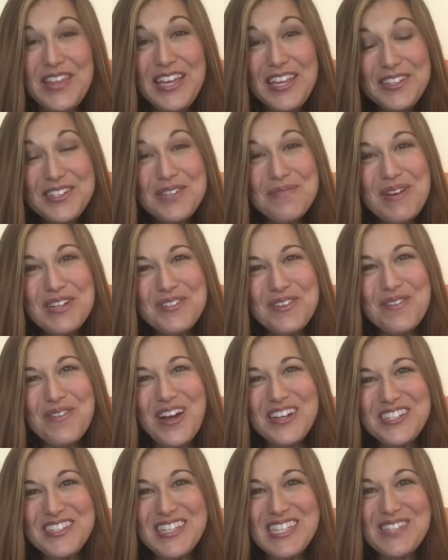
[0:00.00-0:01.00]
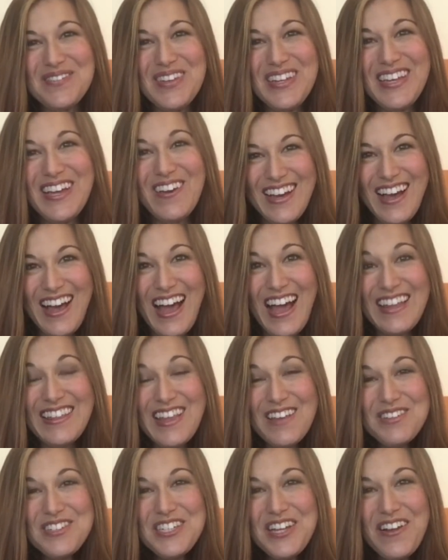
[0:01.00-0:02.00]
thank you so much for watching this video. I
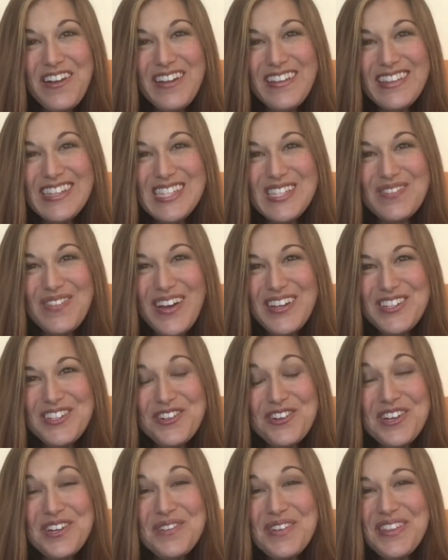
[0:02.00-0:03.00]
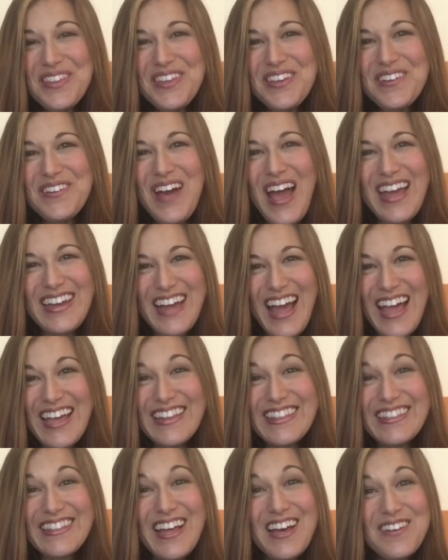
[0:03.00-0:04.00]
love sharing this fun journey with you, and
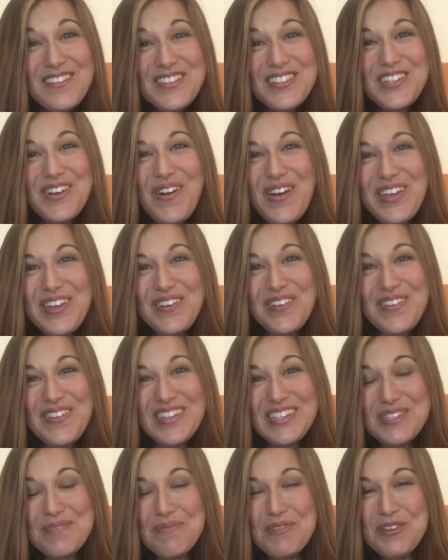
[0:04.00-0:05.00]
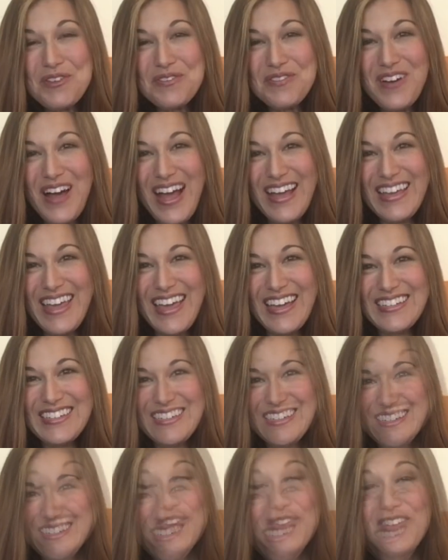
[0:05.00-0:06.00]
I love showing you this beautiful eye
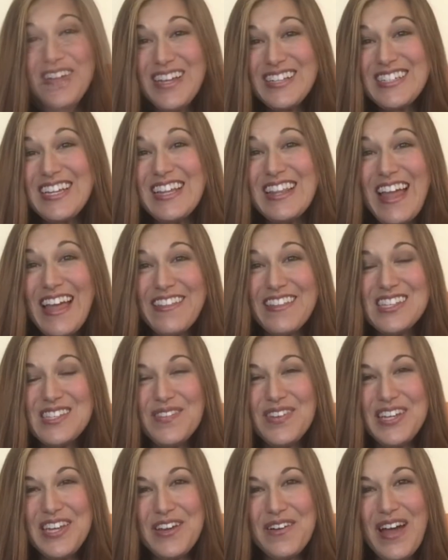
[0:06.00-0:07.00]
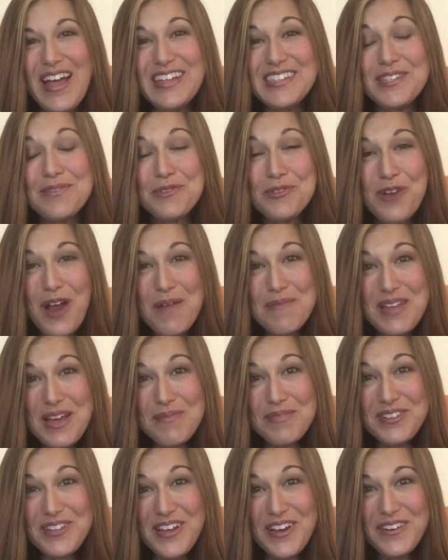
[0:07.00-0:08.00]
candy. Don't forget to like this video and subscribe
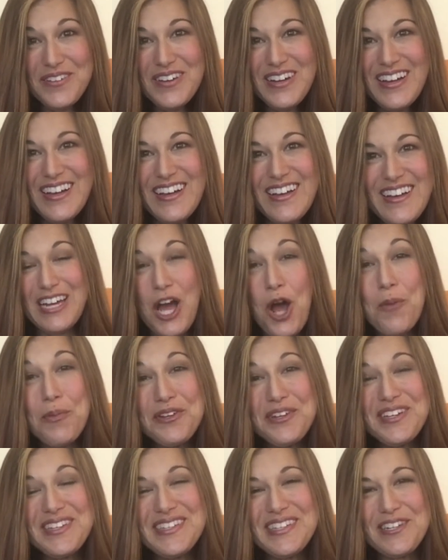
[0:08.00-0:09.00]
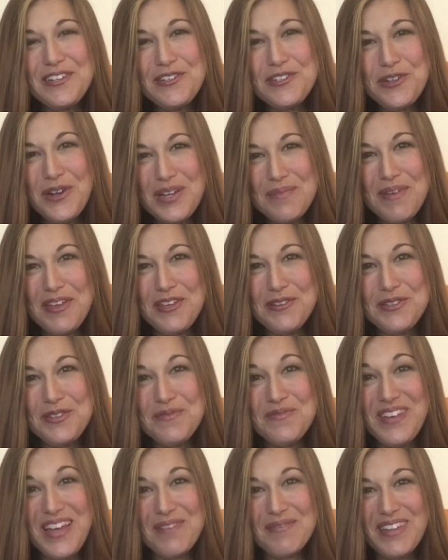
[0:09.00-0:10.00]
down below. I hope you'll consider joining my
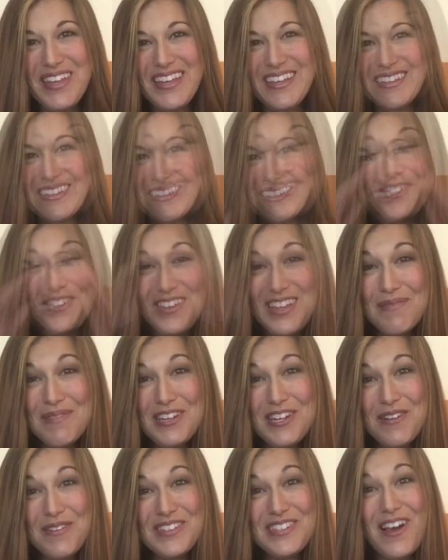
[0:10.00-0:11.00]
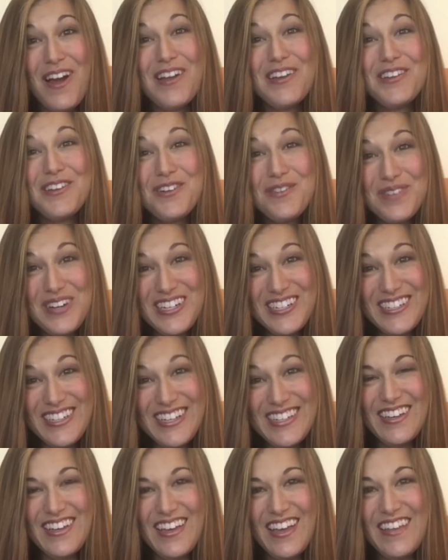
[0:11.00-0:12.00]
YouTube family. Be sure to let me know what's on your wish
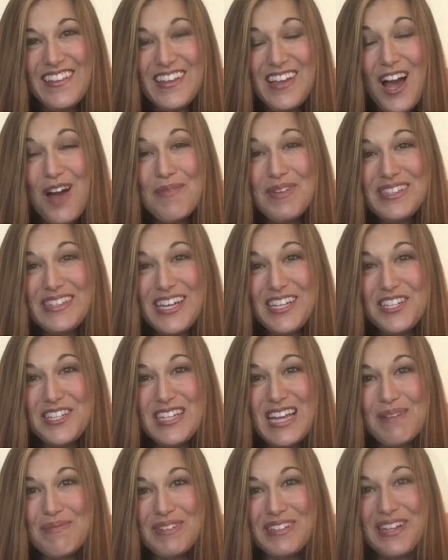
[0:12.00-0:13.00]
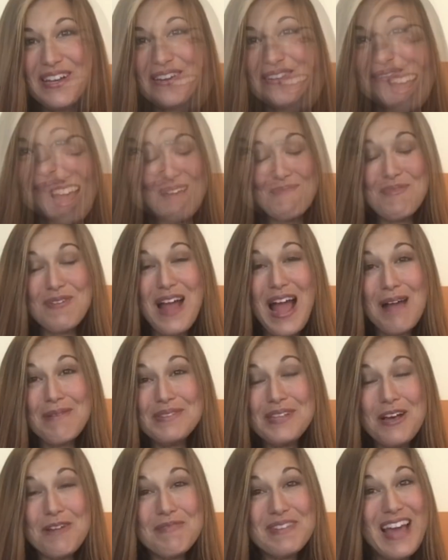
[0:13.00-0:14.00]
list in the comment section down below, and
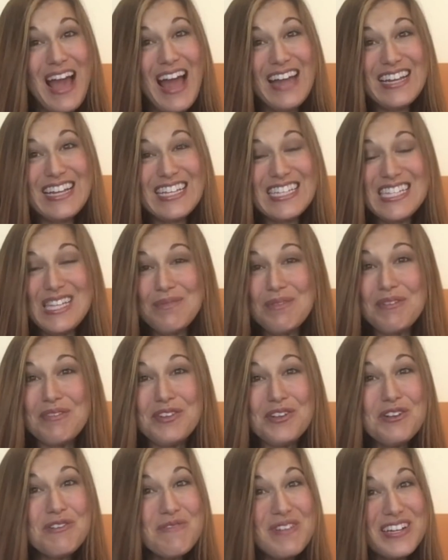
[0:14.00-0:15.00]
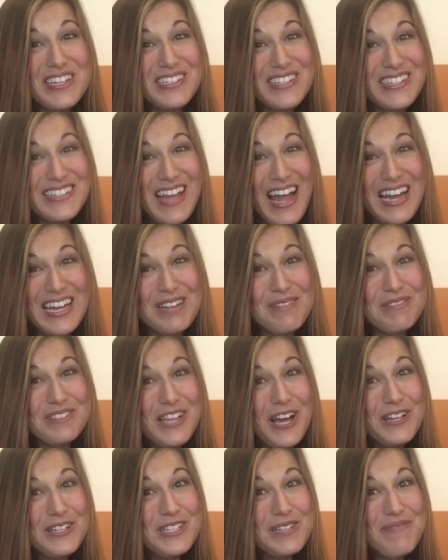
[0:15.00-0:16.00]
perhaps I'll be adding some of your wish list
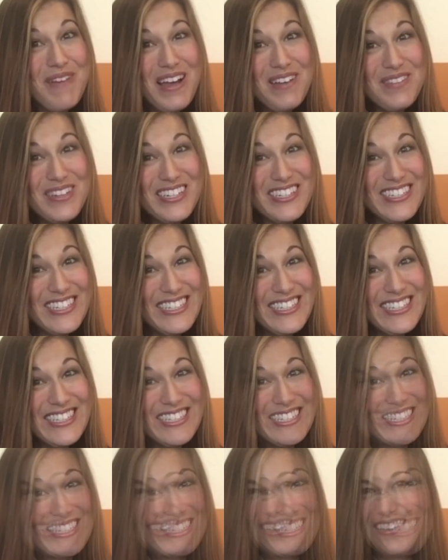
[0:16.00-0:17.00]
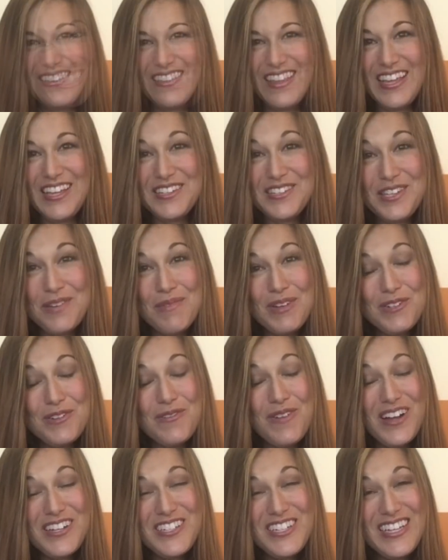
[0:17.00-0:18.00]
items onto my wish list. Thank you so much
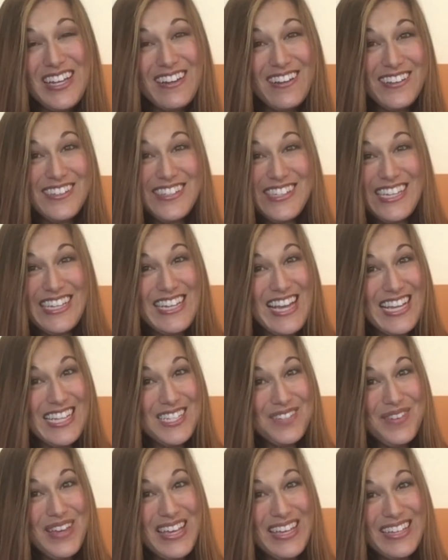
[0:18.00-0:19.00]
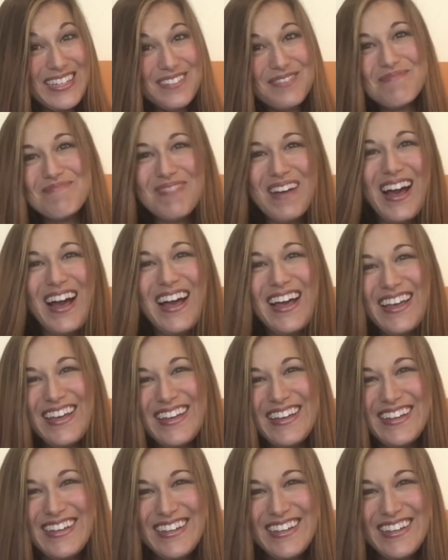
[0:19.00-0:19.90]
for watching, and I'll see you next week. Bye!